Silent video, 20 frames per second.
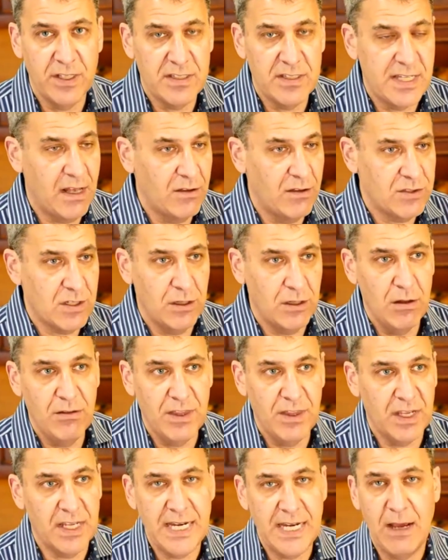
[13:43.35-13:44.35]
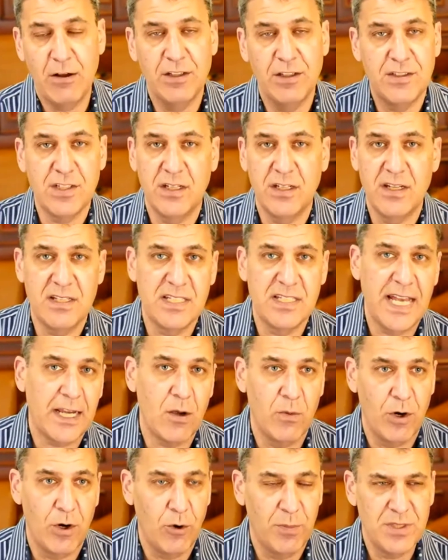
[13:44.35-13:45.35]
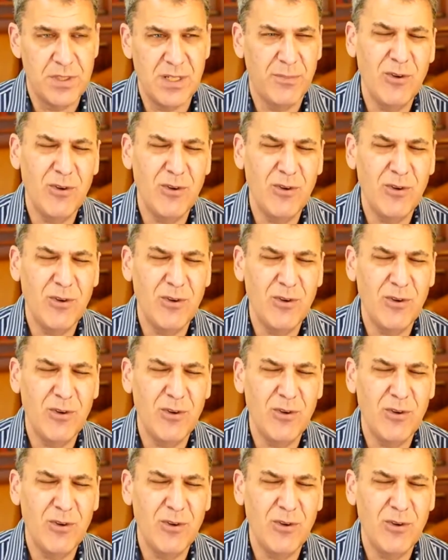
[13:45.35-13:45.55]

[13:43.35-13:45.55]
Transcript: sells clothing, and now all of a sudden a second one opens up,